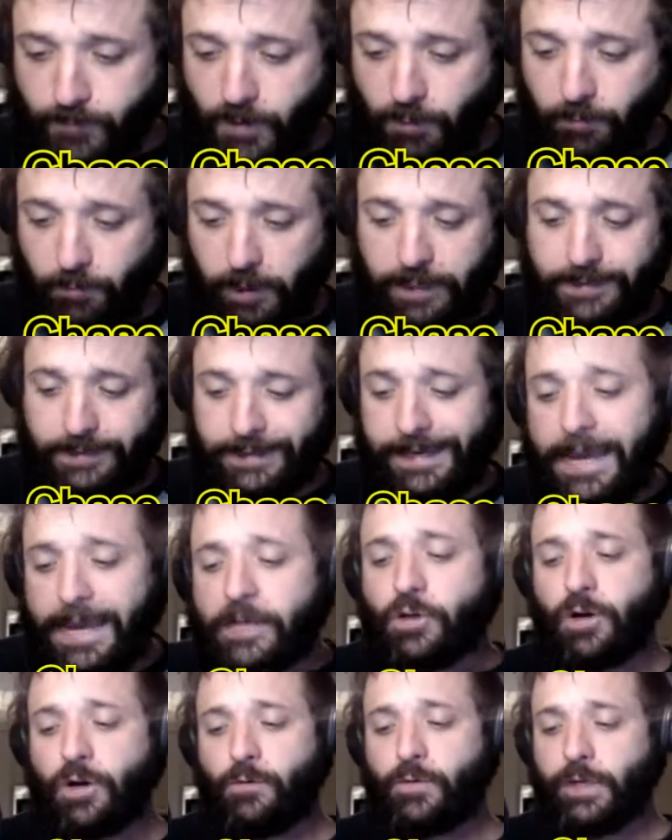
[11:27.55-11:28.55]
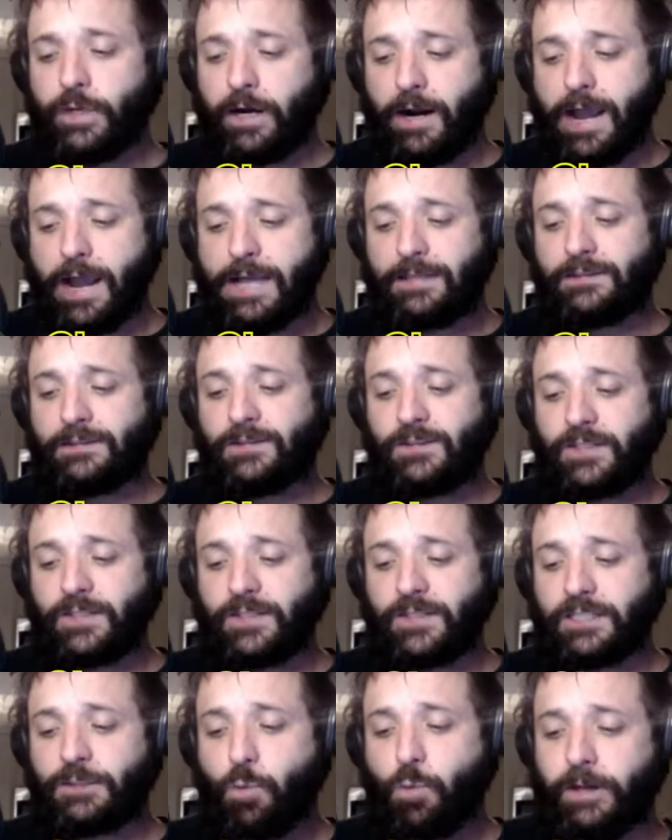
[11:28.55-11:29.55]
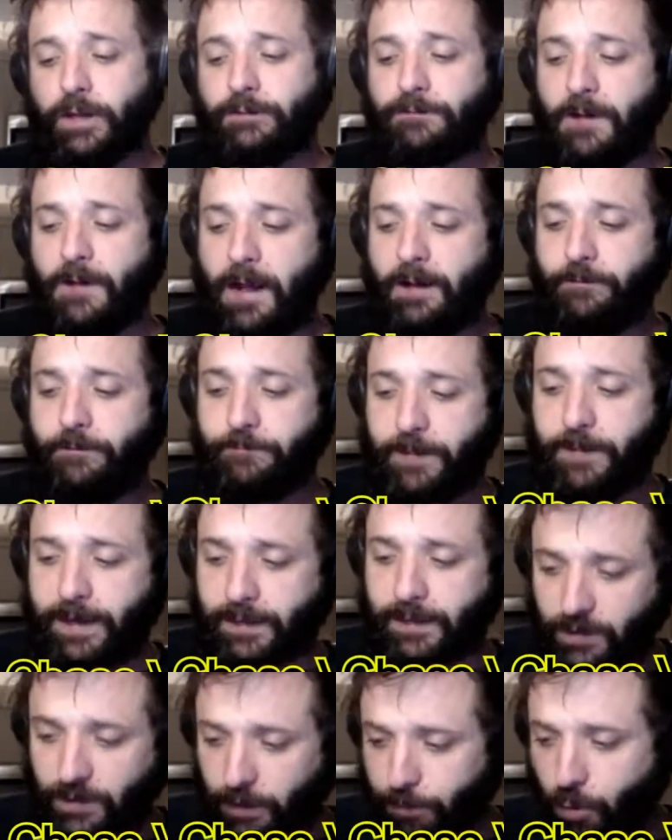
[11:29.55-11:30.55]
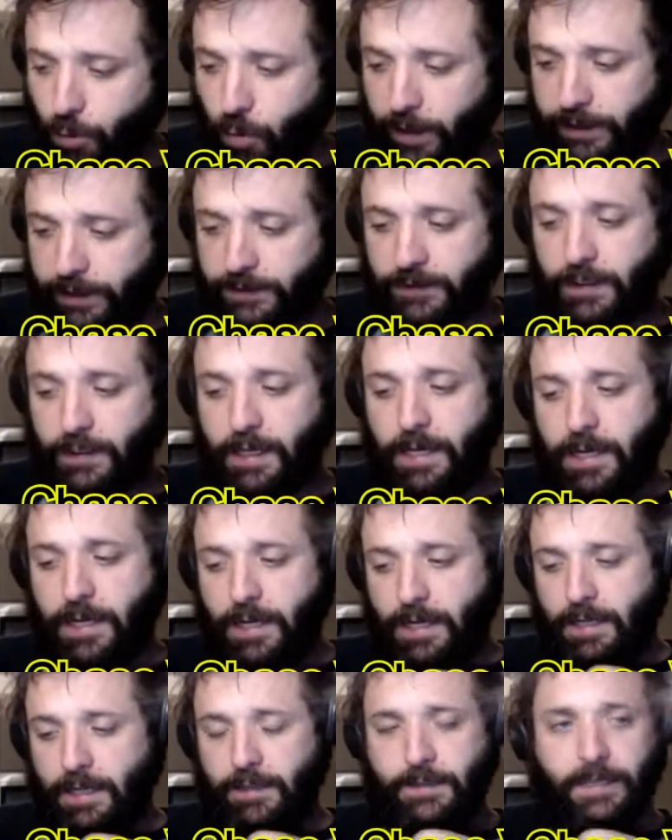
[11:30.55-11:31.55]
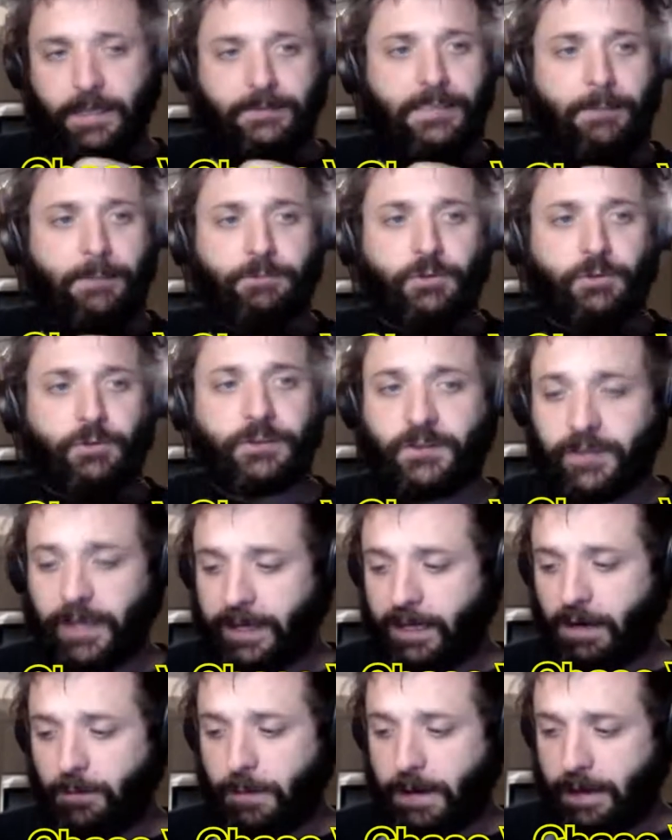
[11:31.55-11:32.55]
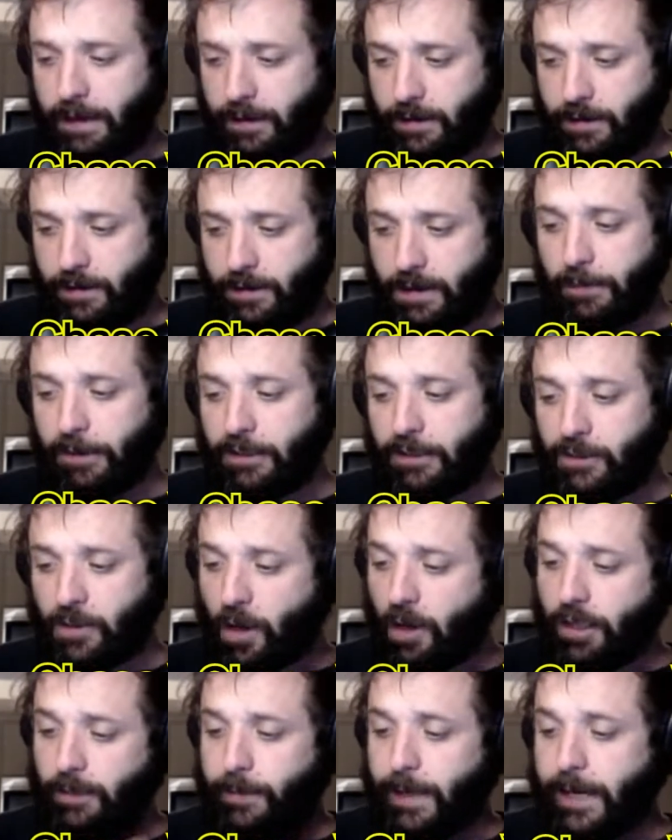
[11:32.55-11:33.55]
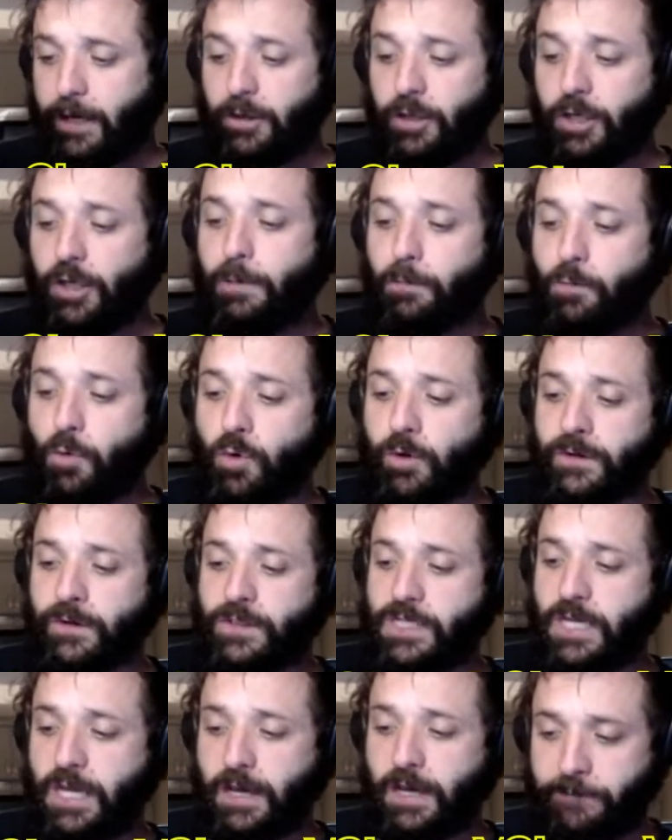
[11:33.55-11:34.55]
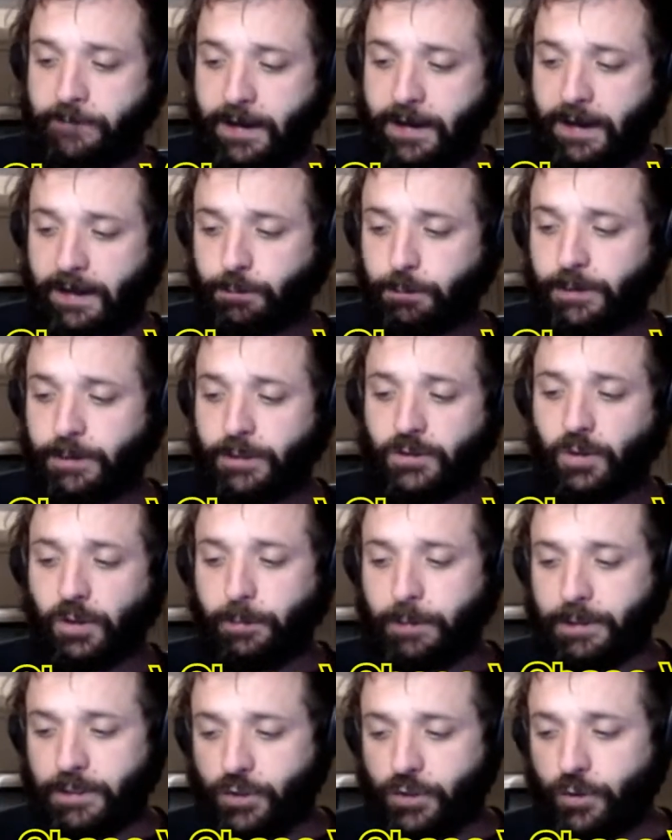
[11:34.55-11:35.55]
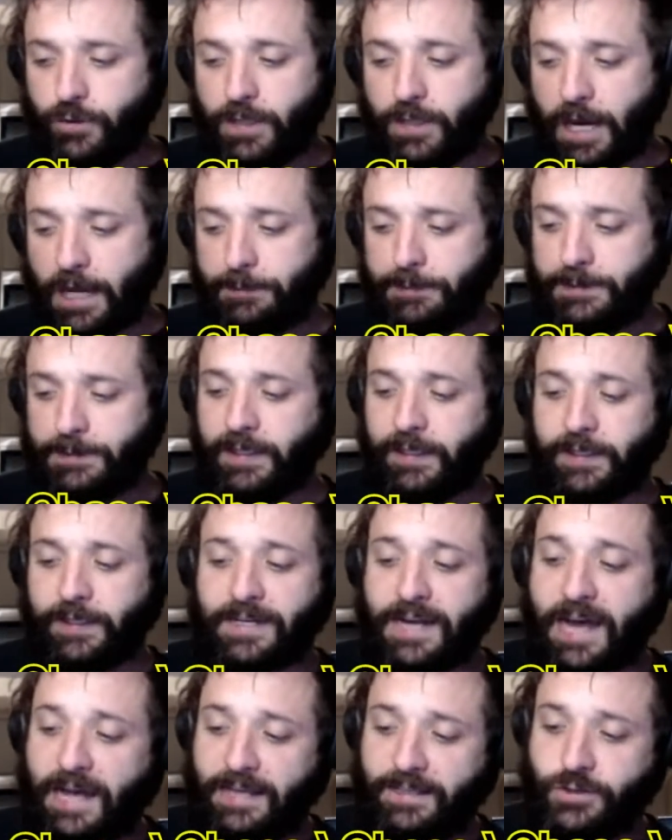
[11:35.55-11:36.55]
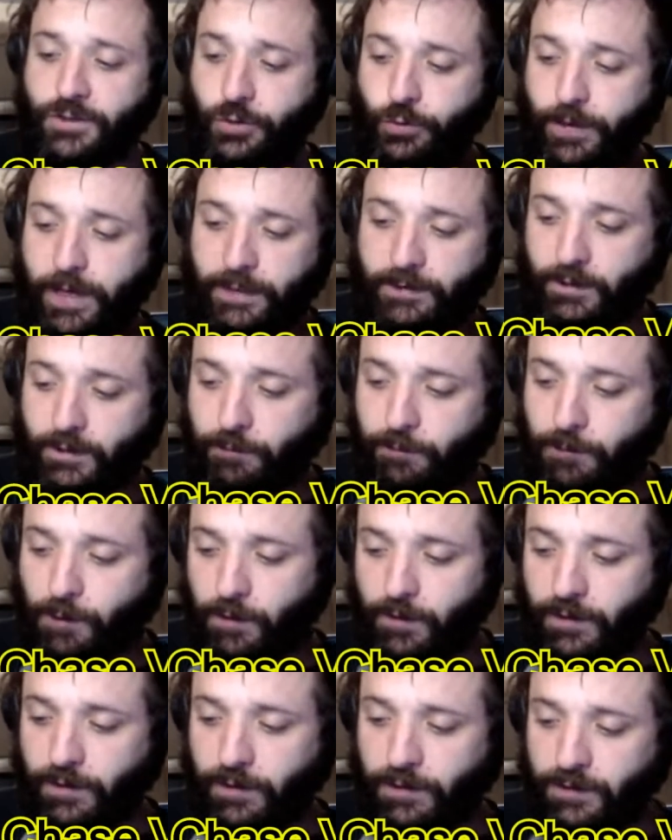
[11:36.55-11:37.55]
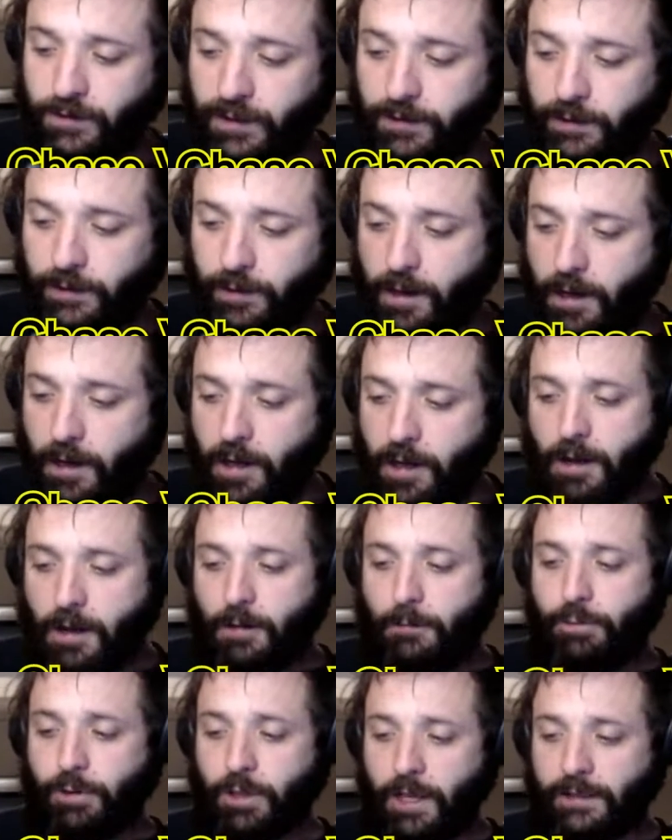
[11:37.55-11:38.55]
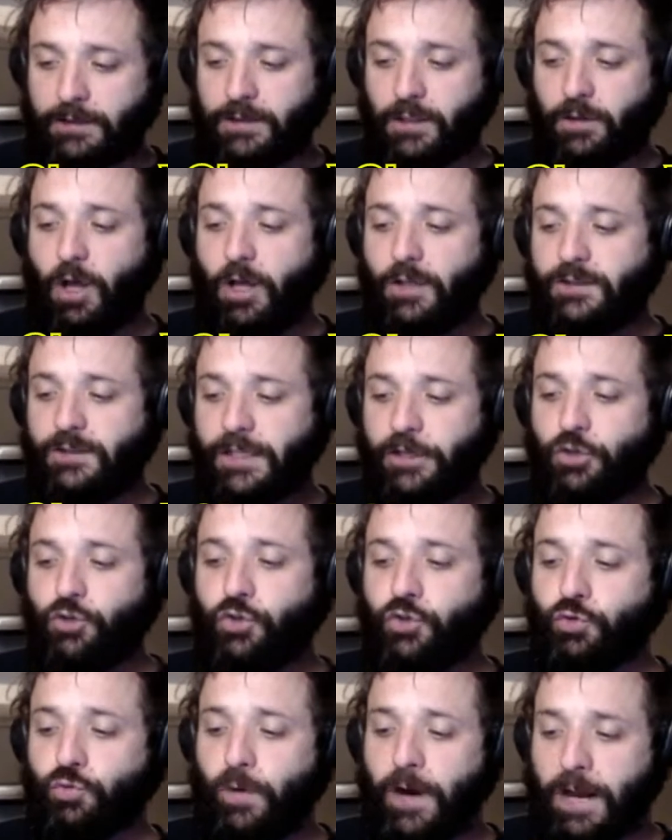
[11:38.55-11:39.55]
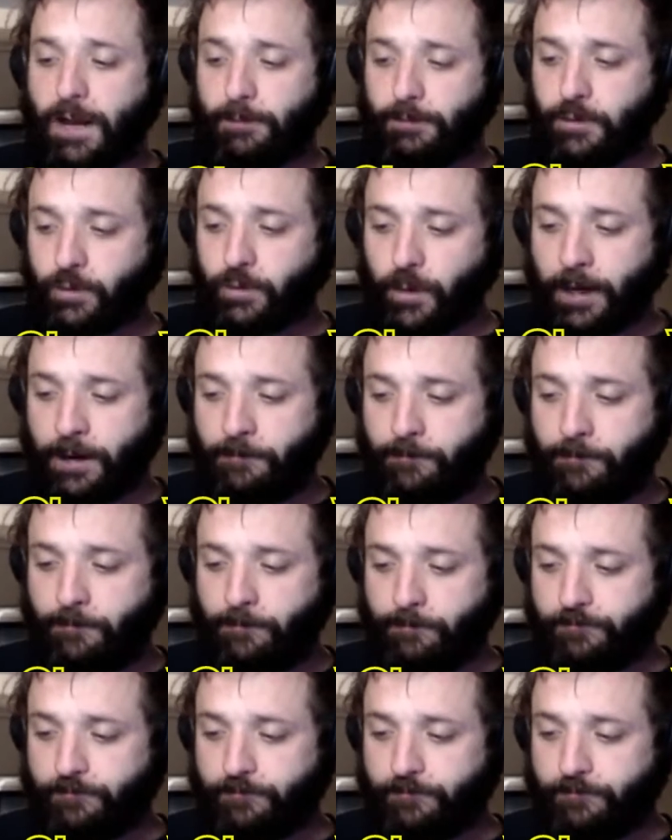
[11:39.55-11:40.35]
Right? The kicker over there at 6.5 fantasy points. That's absolutely insane to me. I'm going to talk about it a little bit more in this DFS, but there's only been 2 times that he did not do that so far in the season. Plus, the Los Angeles Rams, right?